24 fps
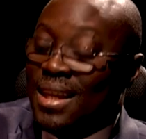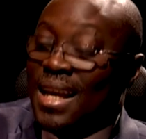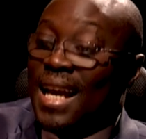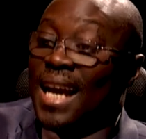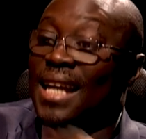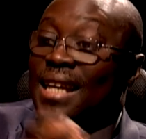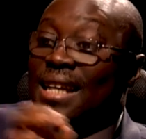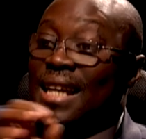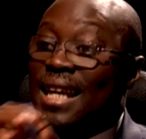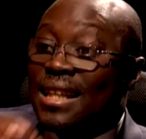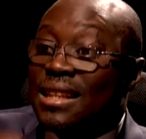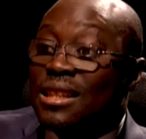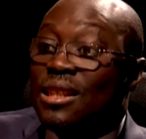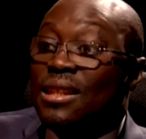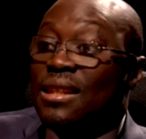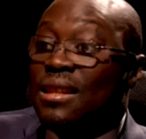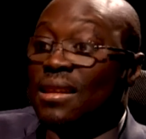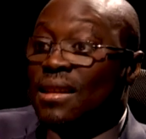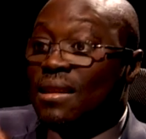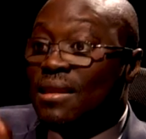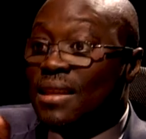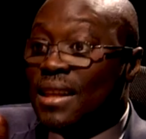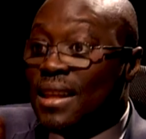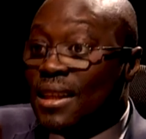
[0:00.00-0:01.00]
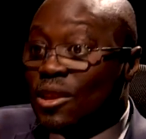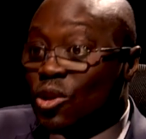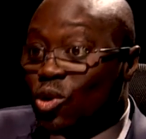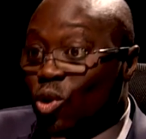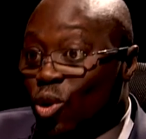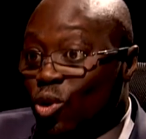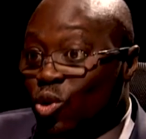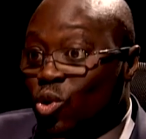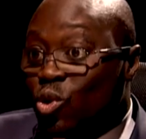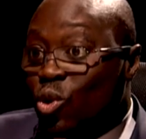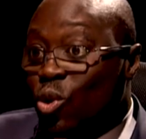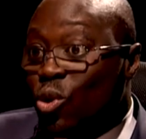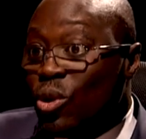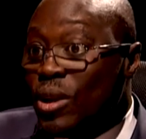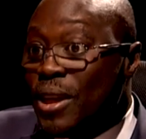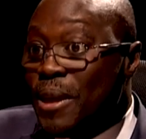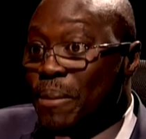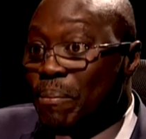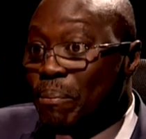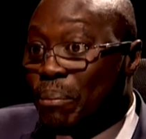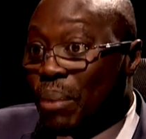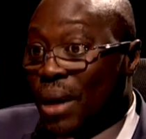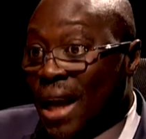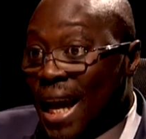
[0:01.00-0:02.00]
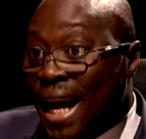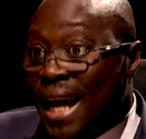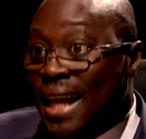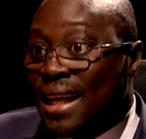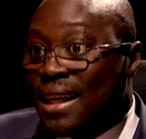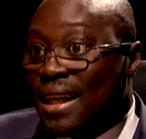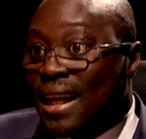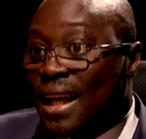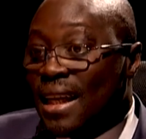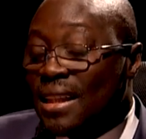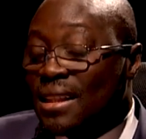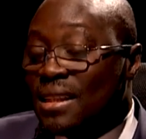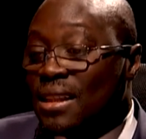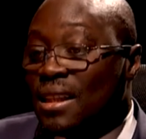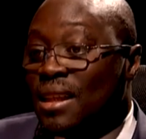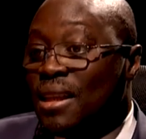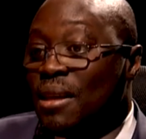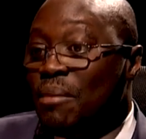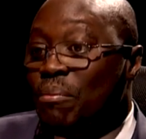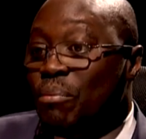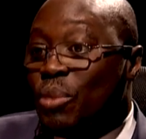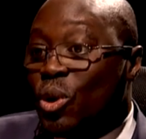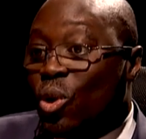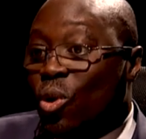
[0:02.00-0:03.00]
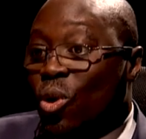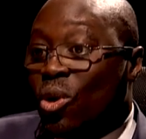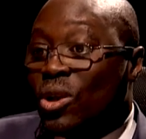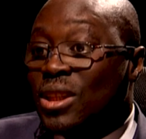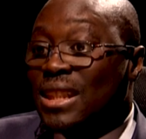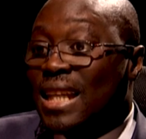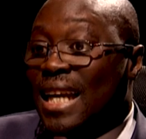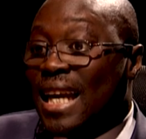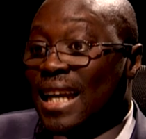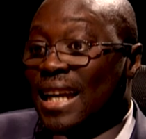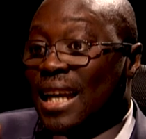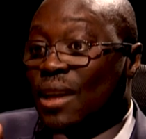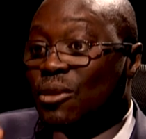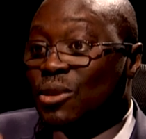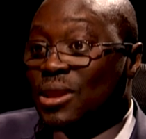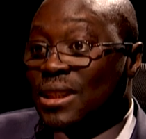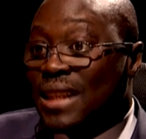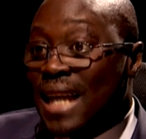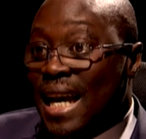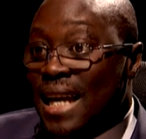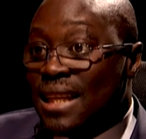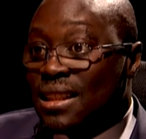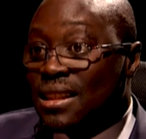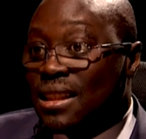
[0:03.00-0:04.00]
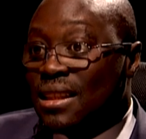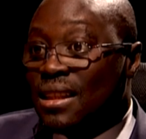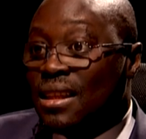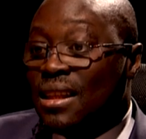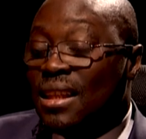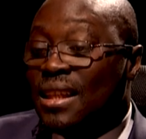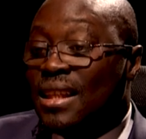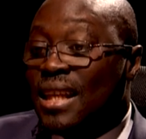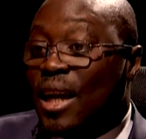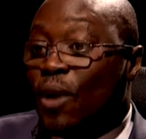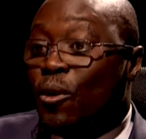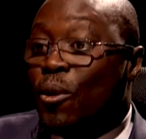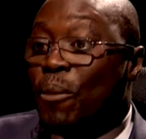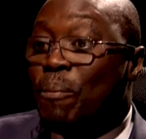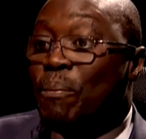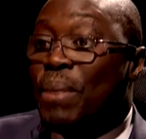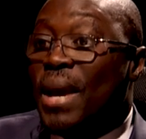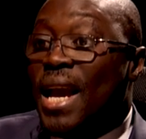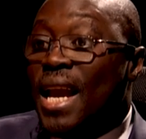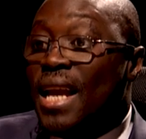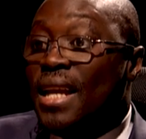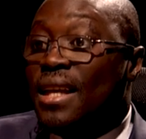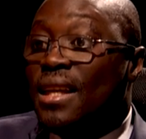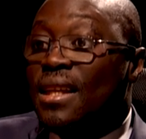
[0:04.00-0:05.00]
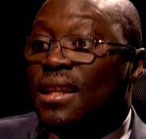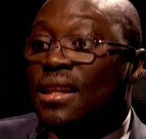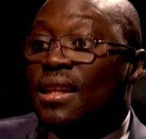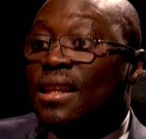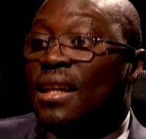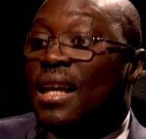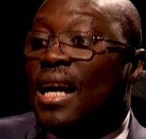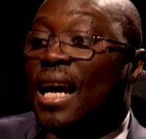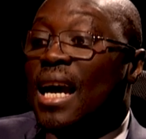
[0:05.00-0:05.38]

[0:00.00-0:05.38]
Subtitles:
And that is also implying that because they are downsizing, they are not paying